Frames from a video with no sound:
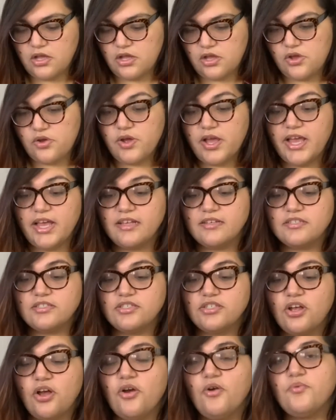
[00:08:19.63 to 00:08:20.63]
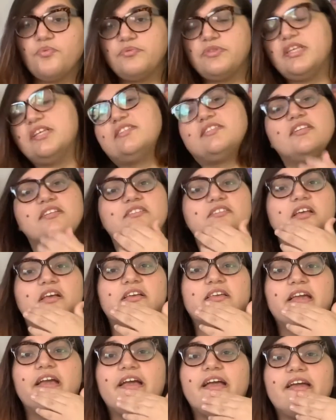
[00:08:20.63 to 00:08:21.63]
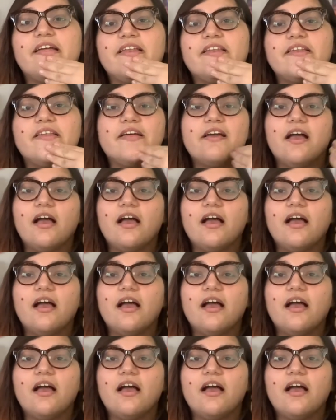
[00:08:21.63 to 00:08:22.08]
Okay, so this is again